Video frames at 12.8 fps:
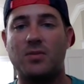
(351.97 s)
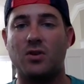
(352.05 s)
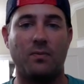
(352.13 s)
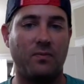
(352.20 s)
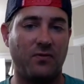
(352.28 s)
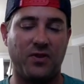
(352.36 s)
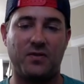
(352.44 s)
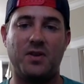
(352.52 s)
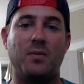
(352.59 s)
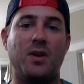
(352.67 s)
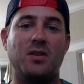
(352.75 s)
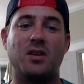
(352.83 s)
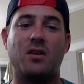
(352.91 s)
So
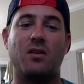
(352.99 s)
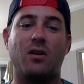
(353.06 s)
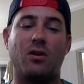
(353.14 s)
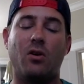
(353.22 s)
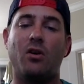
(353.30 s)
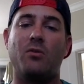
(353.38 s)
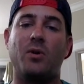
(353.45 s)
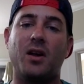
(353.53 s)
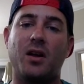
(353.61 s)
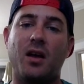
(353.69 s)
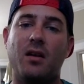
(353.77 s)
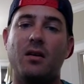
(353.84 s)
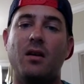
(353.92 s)
15 minutes later, I'll call everybody
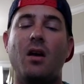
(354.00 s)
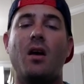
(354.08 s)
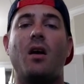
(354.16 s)
again.